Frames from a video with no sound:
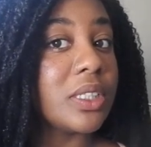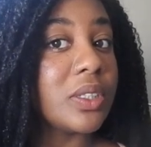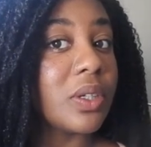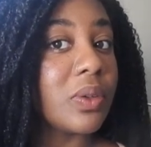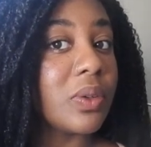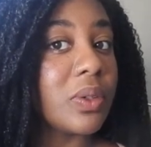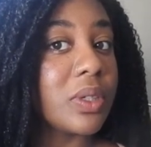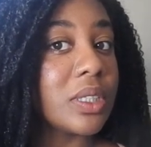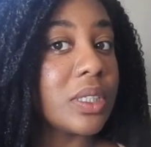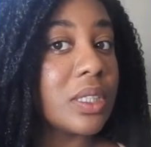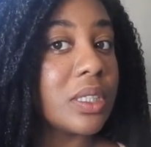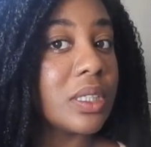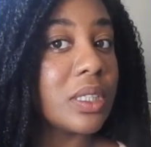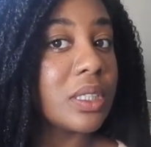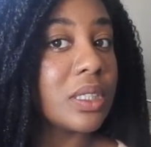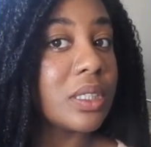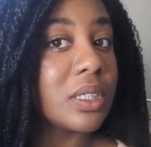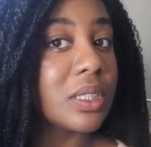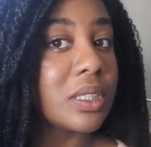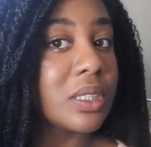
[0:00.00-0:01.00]
so
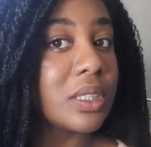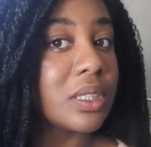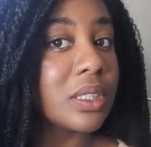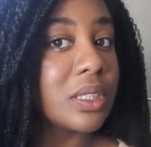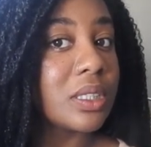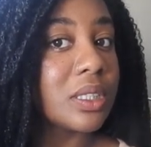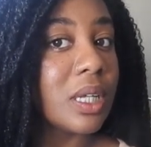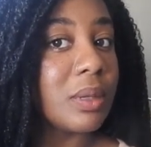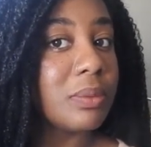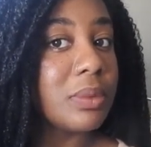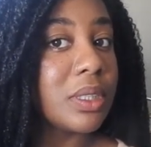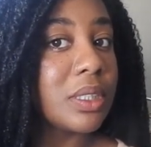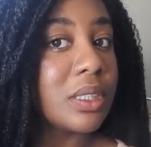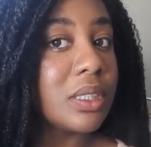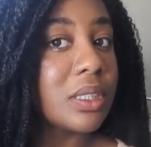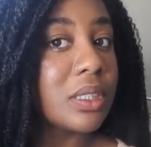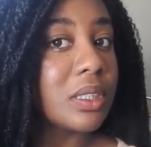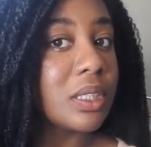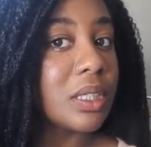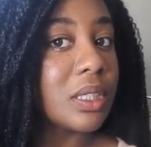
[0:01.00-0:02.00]
some is
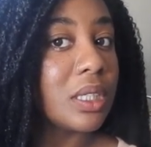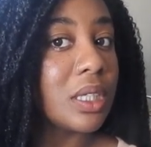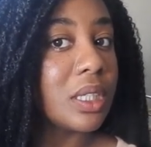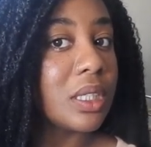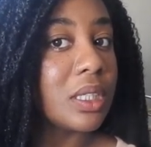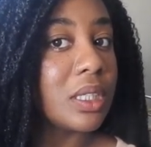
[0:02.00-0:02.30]
still a